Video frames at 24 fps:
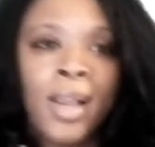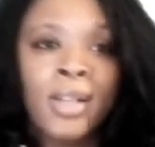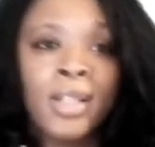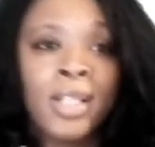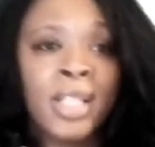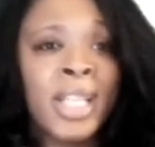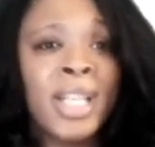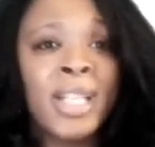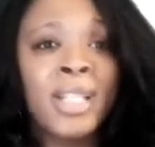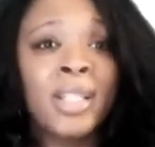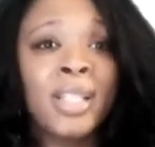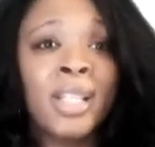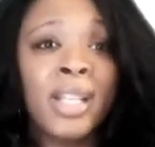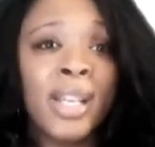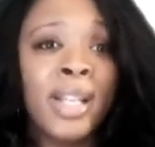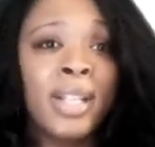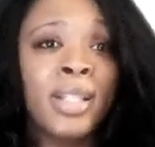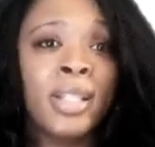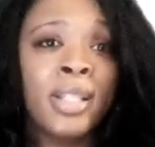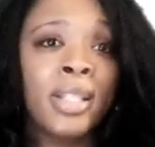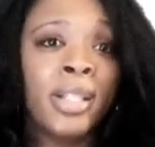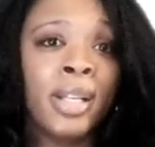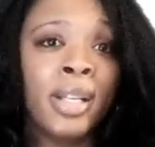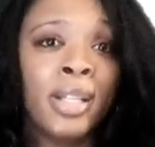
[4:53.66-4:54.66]
since the
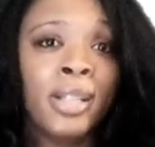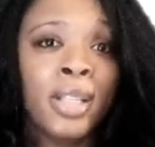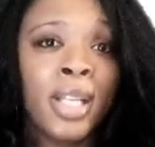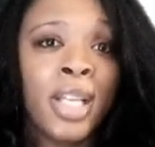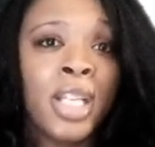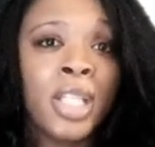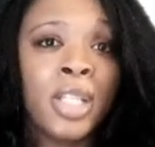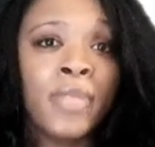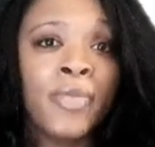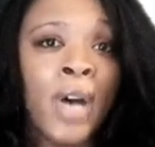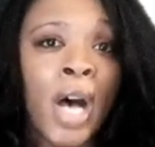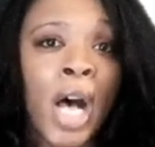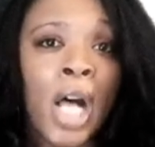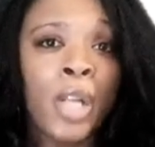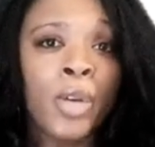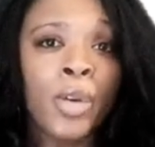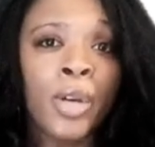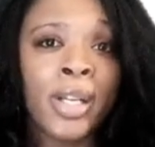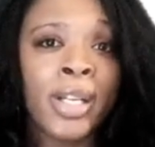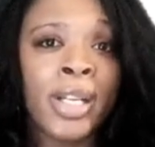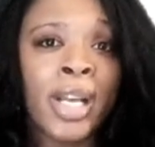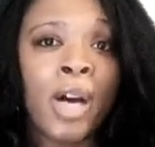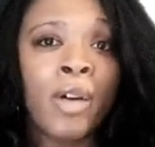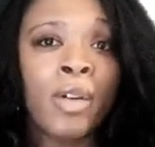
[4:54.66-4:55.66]
incident, his
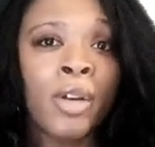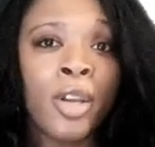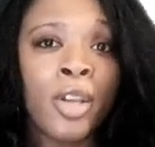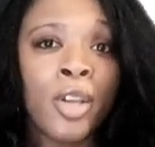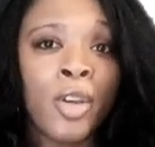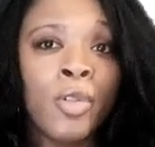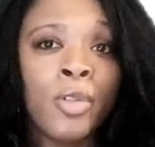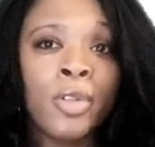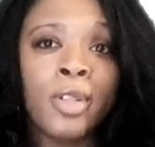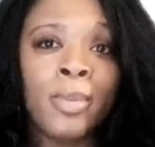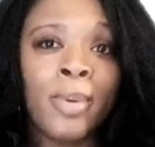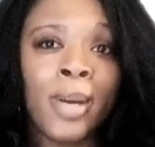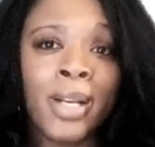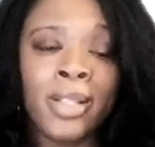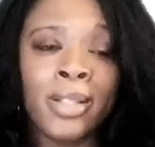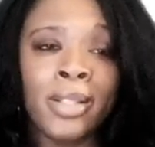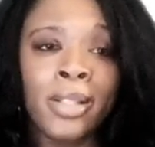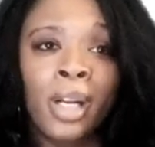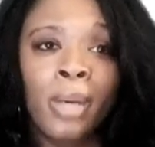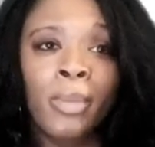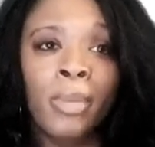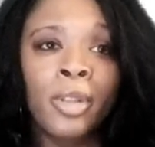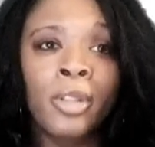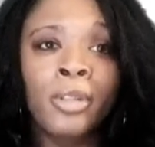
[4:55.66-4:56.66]
follower count on YouTube has
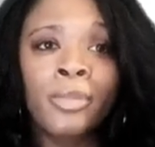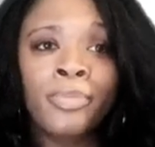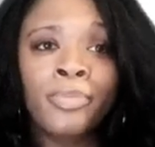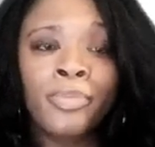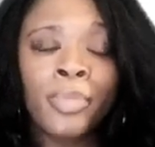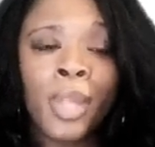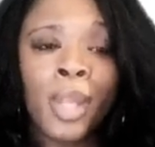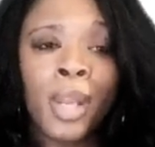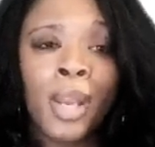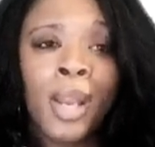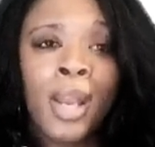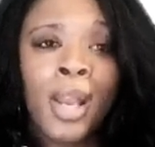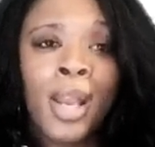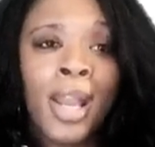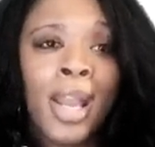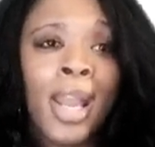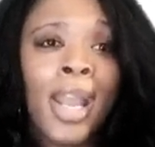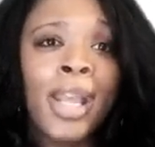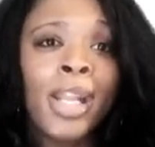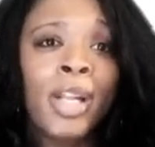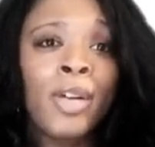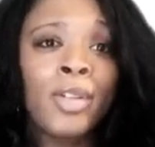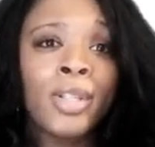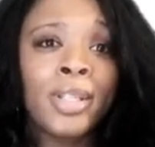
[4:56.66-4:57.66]
doubled.
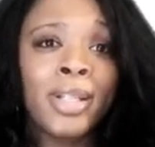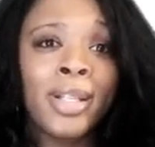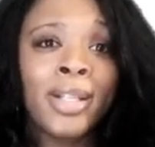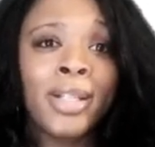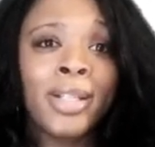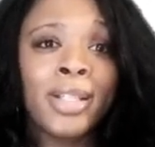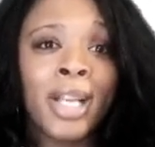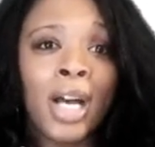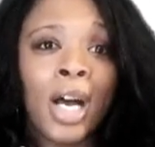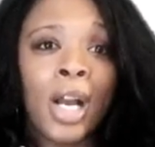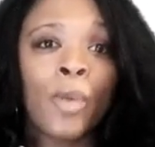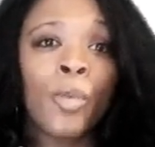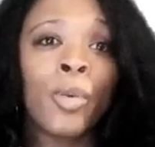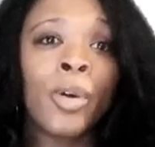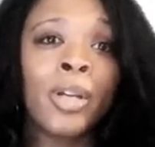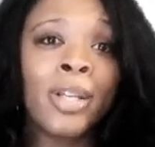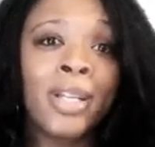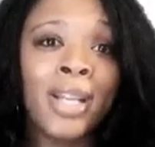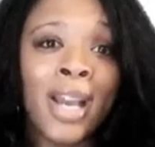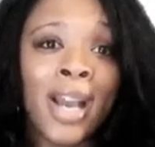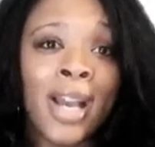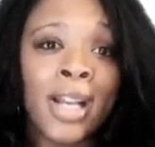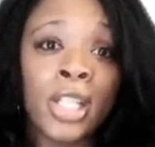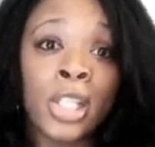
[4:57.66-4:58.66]
and on TikTok, where
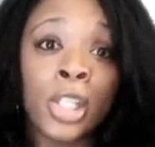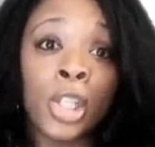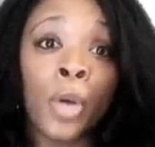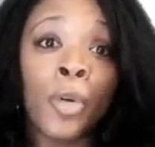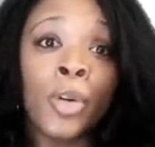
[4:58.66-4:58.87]
he has